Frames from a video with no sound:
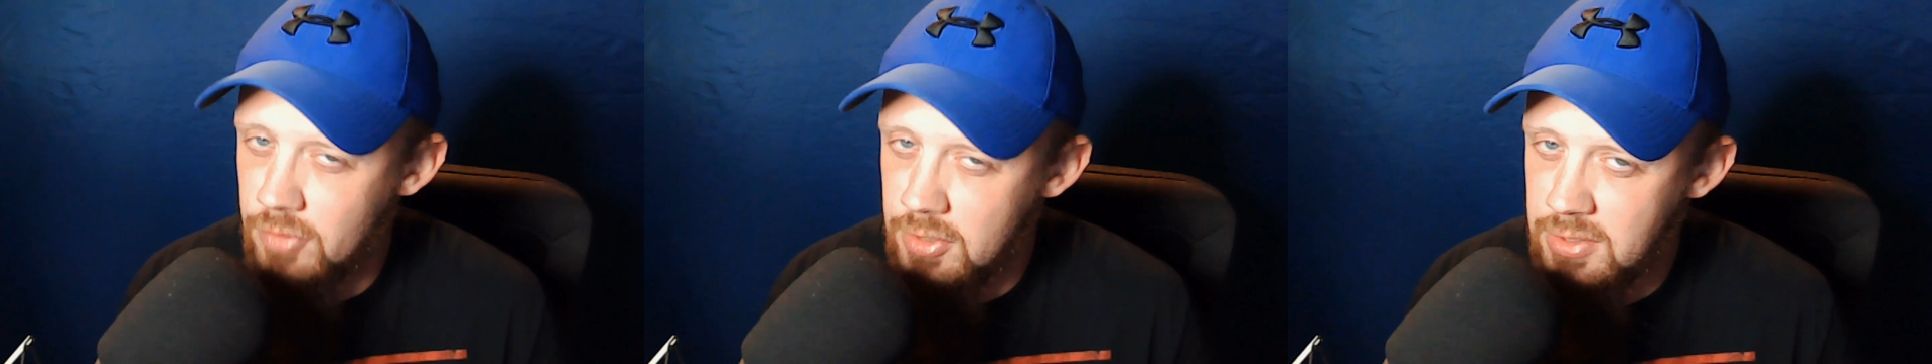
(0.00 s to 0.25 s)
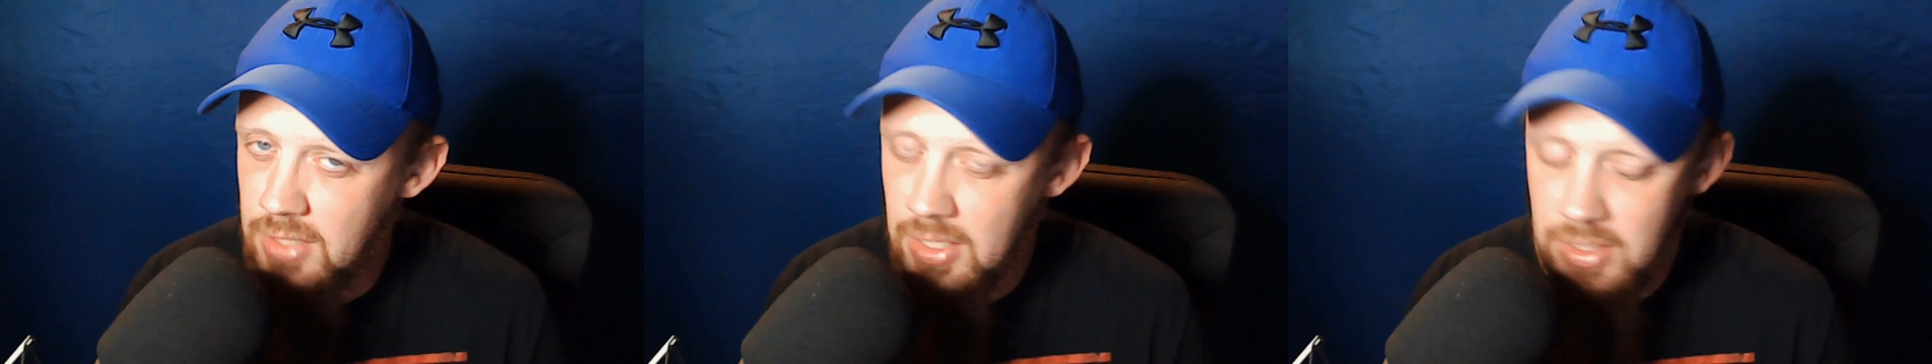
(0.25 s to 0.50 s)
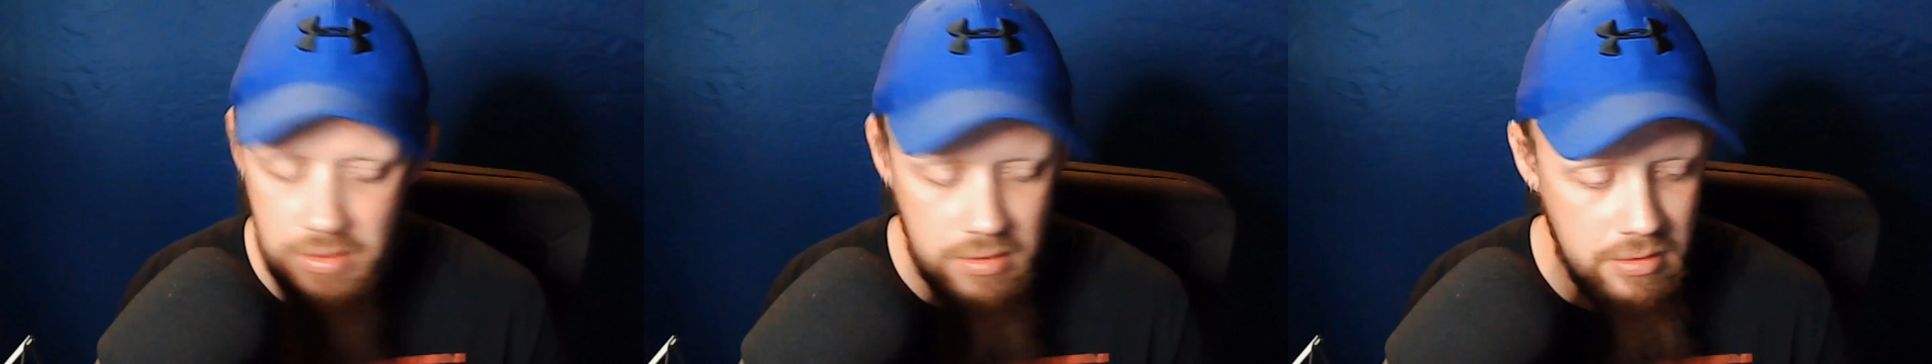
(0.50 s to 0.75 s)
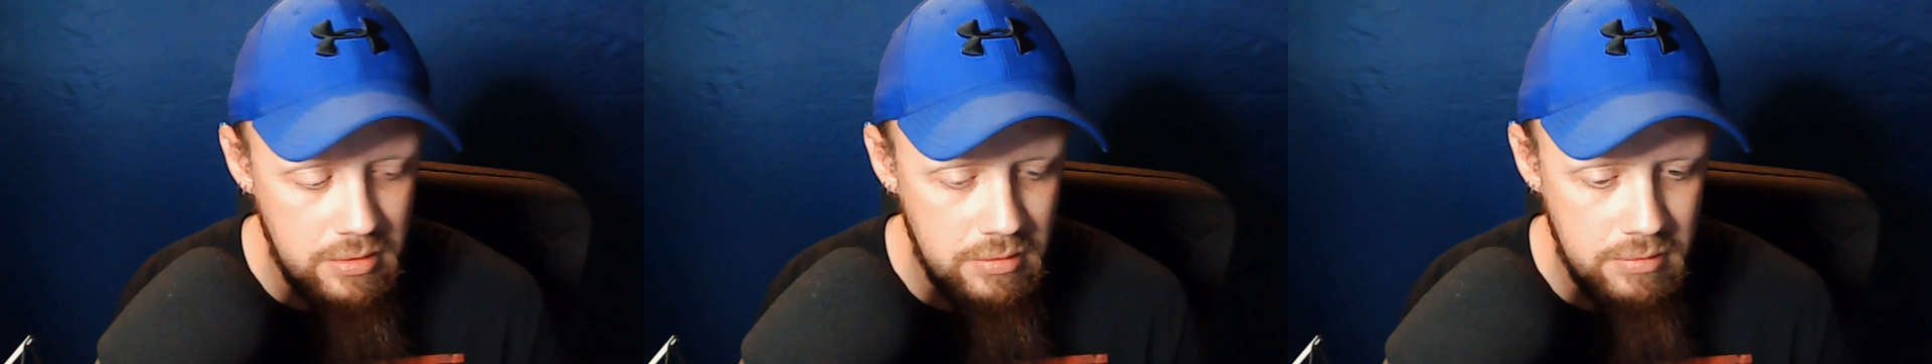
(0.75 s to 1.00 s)
state,
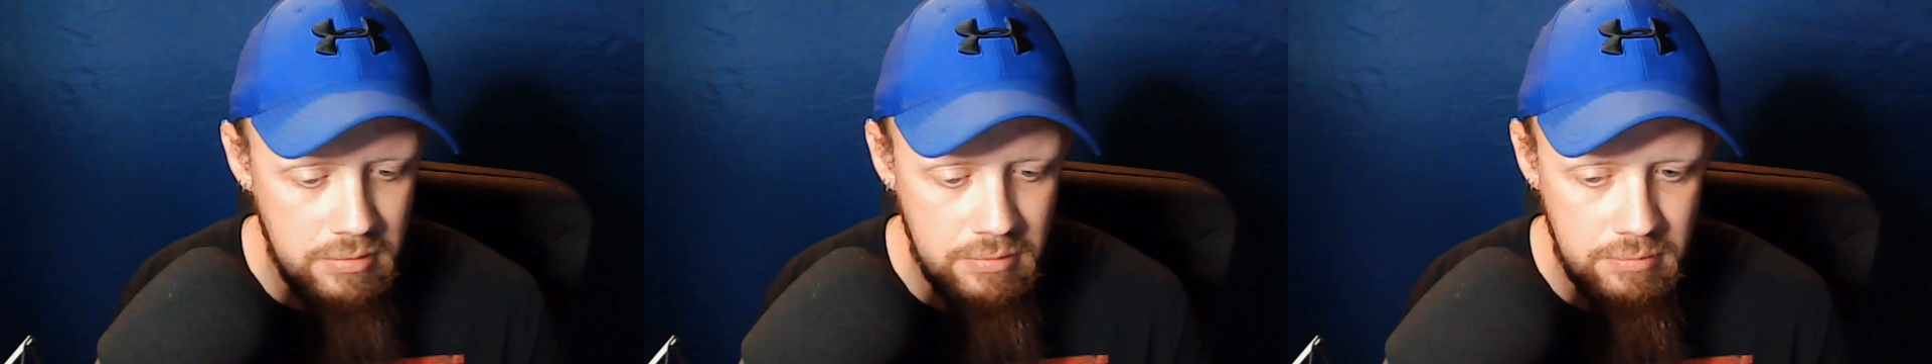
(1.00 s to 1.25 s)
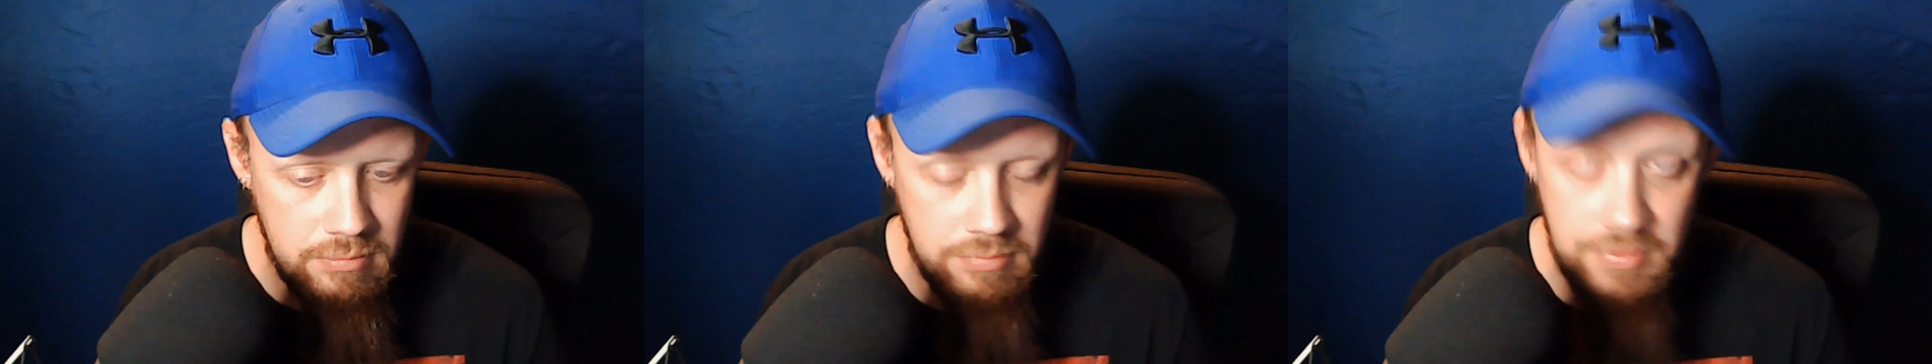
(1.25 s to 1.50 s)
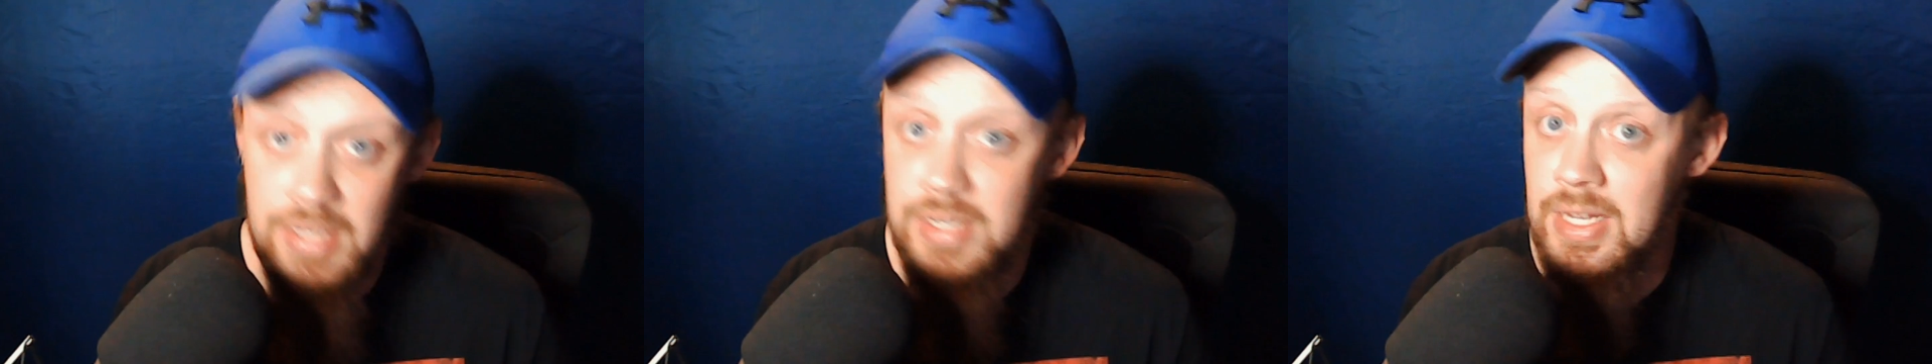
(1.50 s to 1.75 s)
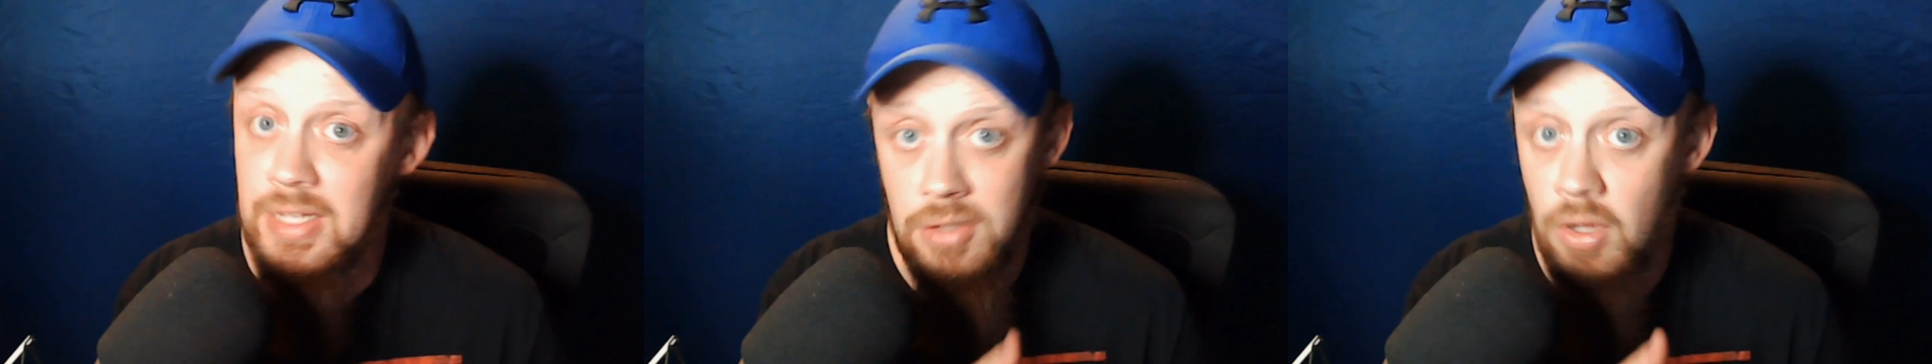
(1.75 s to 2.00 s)
then
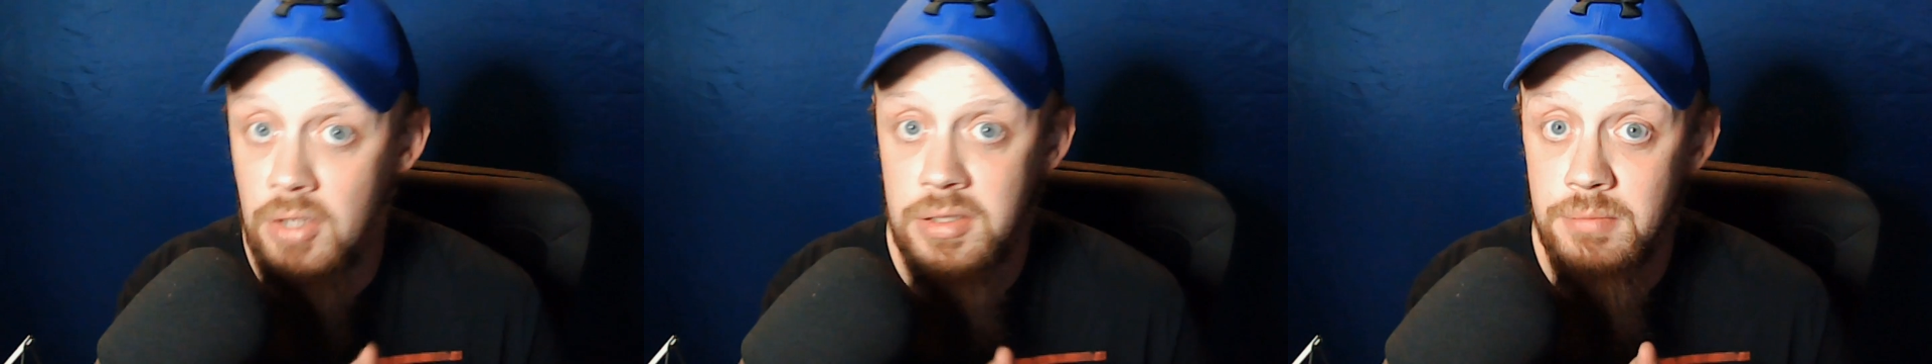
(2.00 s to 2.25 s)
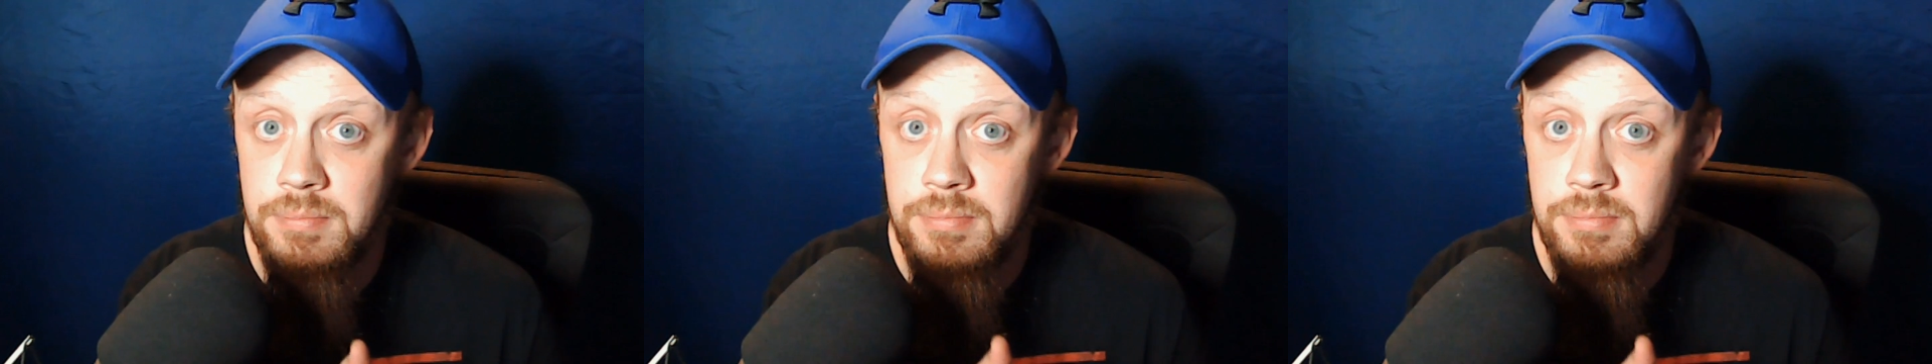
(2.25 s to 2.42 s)
that's awesome.